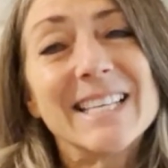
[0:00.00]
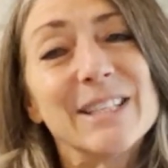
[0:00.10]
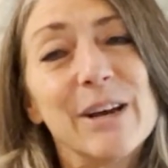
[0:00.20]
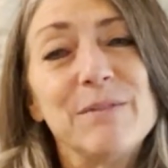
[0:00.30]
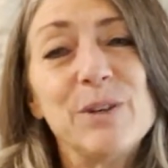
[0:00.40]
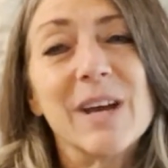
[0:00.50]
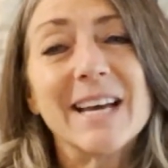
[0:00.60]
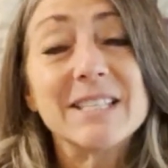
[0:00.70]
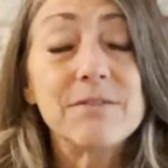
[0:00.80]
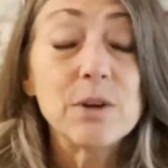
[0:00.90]
I love you
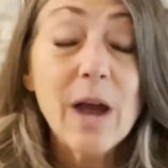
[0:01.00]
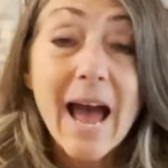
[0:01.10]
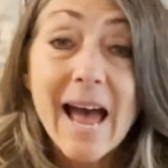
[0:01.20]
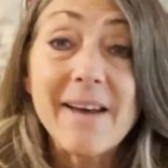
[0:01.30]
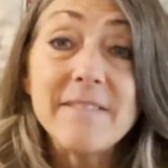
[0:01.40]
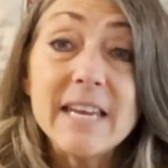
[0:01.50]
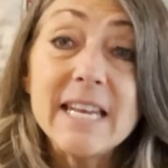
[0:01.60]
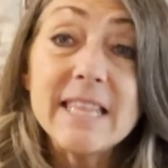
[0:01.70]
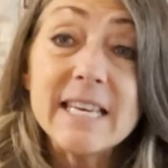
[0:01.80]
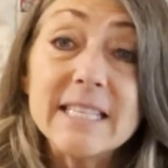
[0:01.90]
guys. If you have
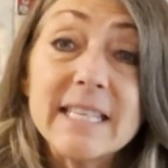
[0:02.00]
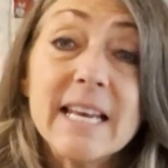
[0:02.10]
anything